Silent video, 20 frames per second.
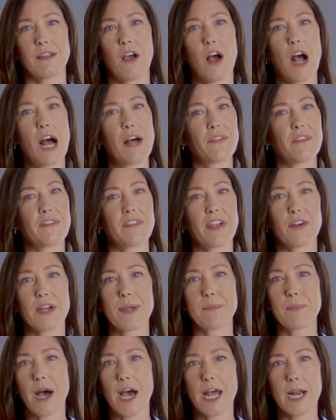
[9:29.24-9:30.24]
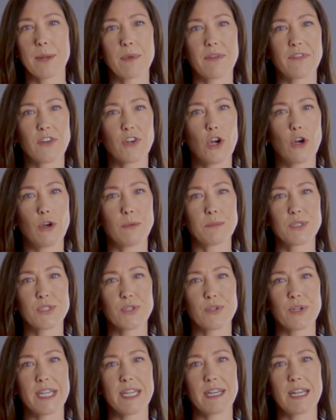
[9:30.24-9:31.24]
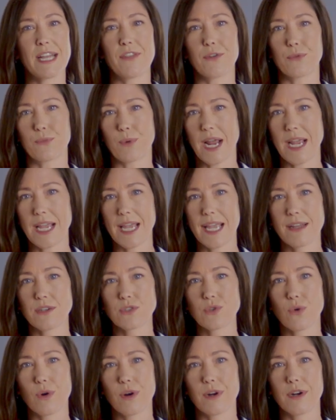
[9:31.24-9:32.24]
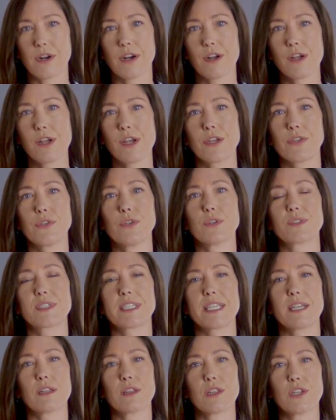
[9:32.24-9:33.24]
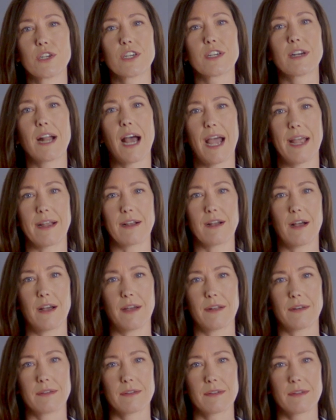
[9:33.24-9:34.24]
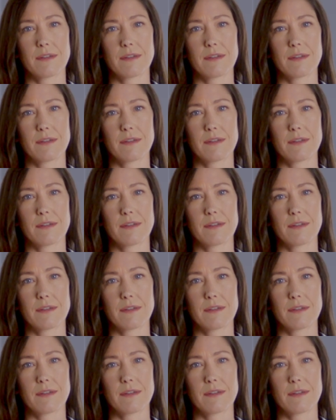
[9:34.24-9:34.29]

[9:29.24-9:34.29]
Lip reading: On the very bottom of your home screen in the right-hand corner, you'll see a Learn icon.